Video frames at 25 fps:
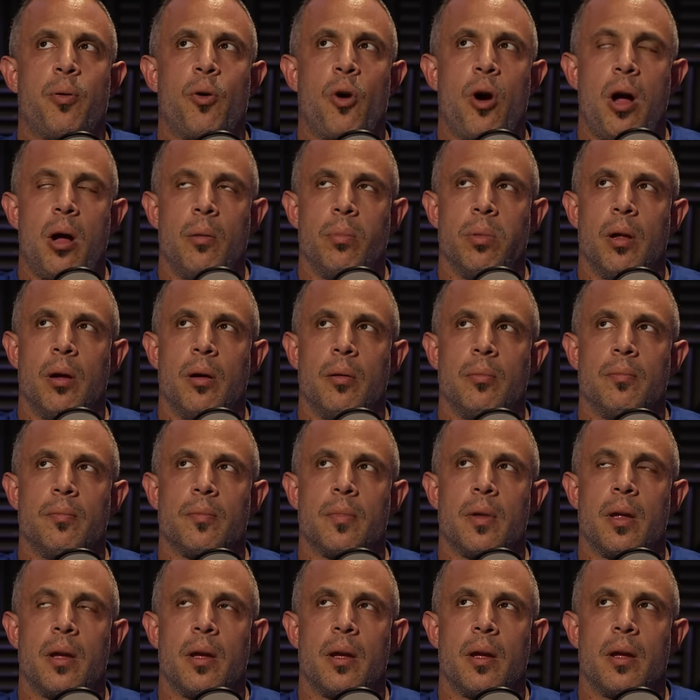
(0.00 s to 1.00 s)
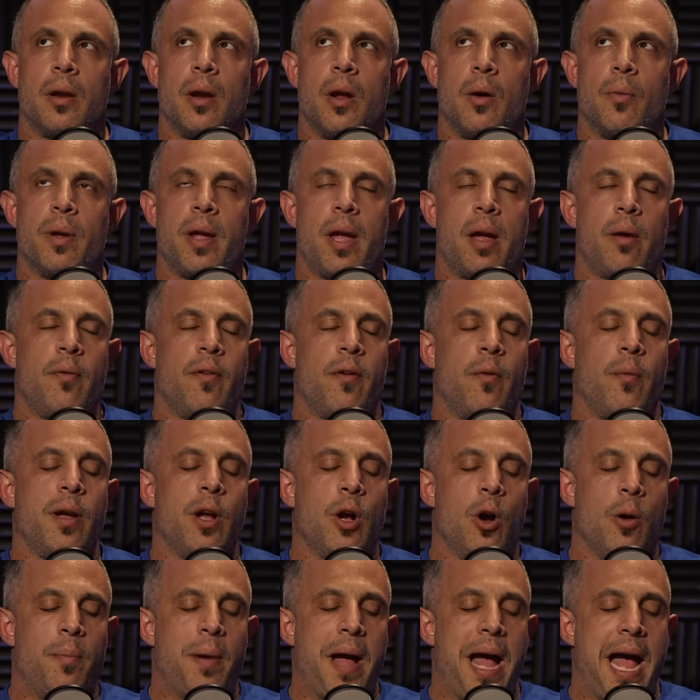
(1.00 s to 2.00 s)
problem. You know, we we
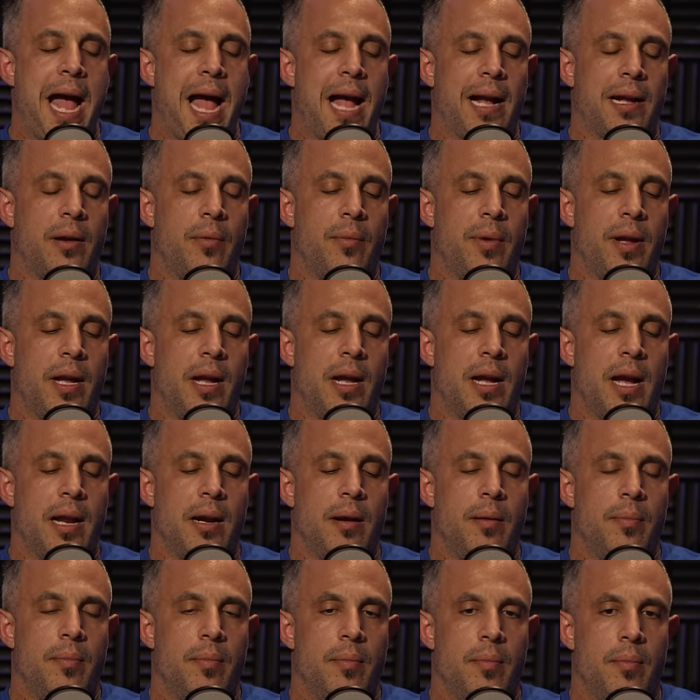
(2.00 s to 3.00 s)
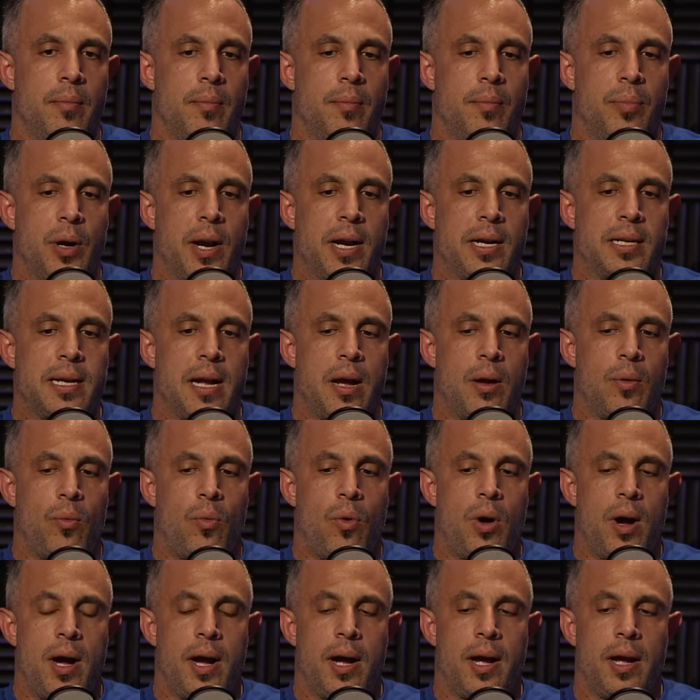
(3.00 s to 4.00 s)
go back and we can kind of break down
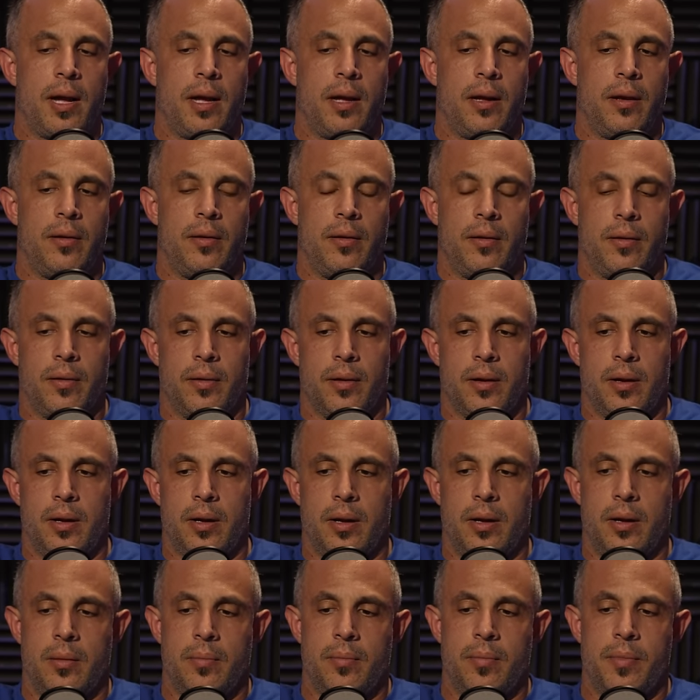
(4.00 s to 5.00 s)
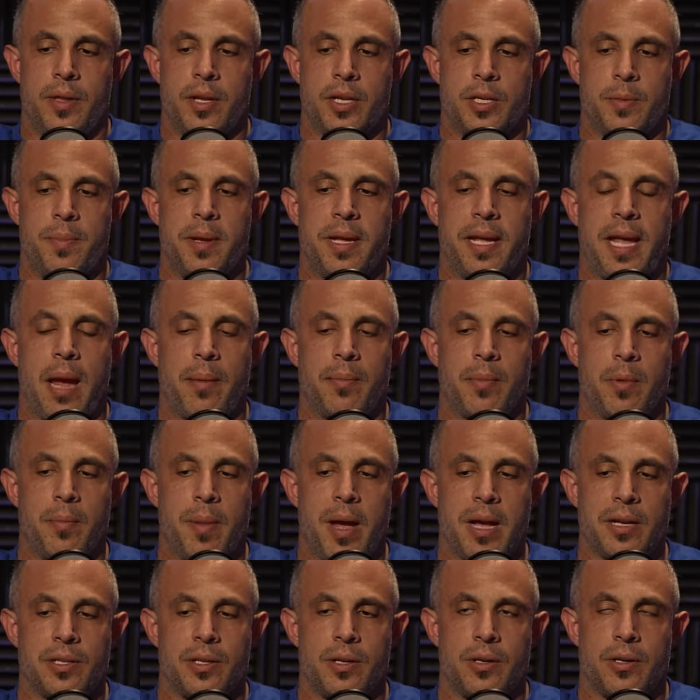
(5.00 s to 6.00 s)
why um, this became the
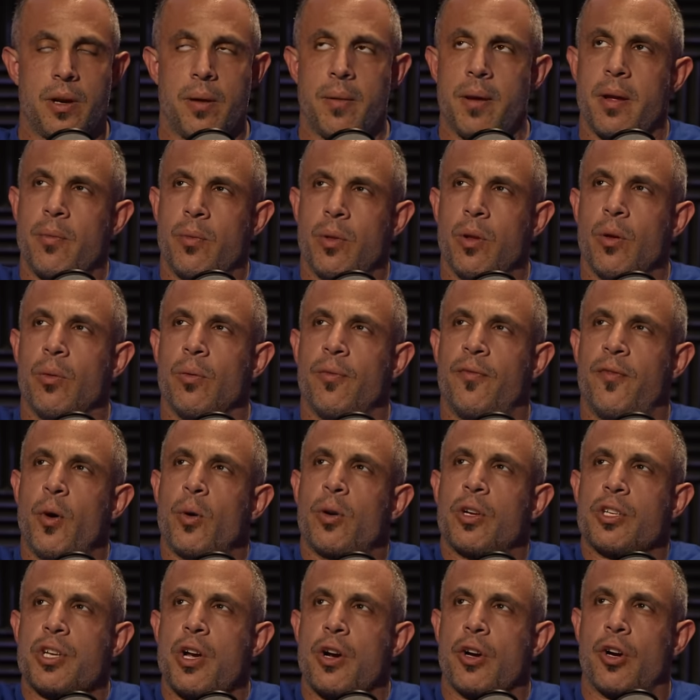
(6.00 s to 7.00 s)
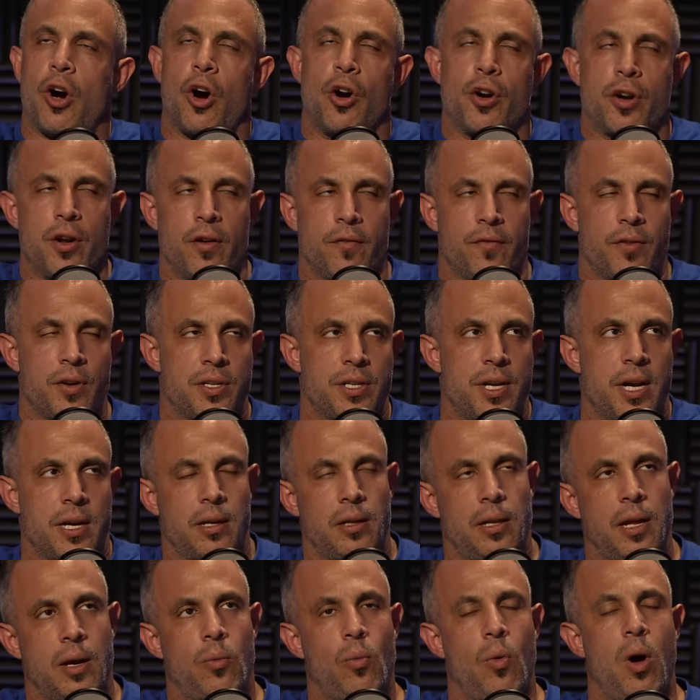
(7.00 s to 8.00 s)
message. I mean, focus on cardio for a
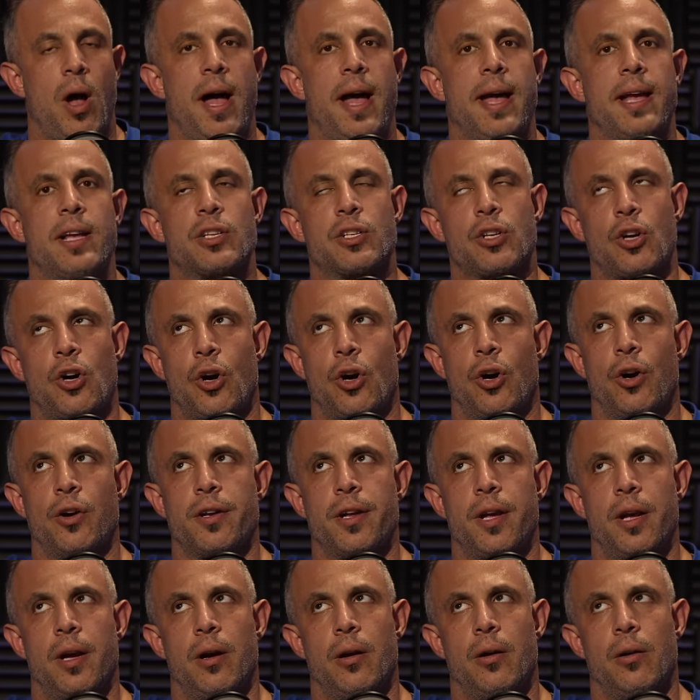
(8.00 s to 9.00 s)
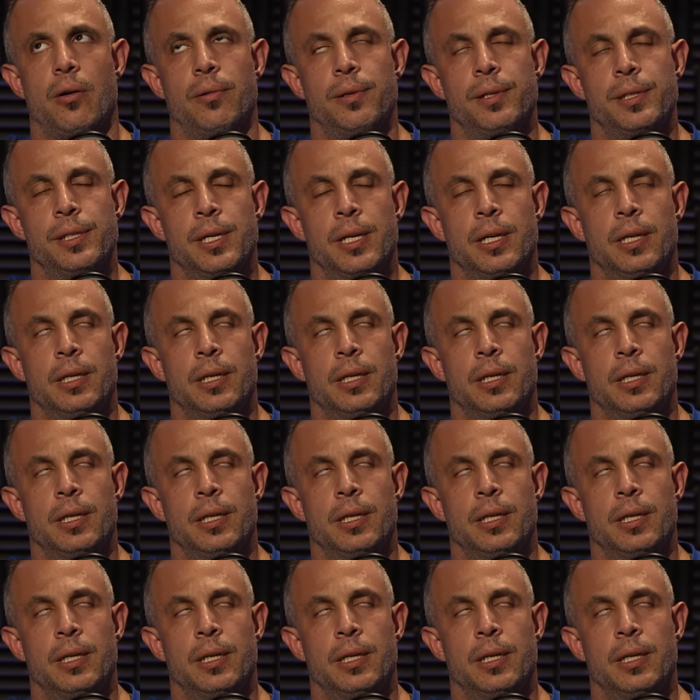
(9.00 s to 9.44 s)
second. Like, why is cardio?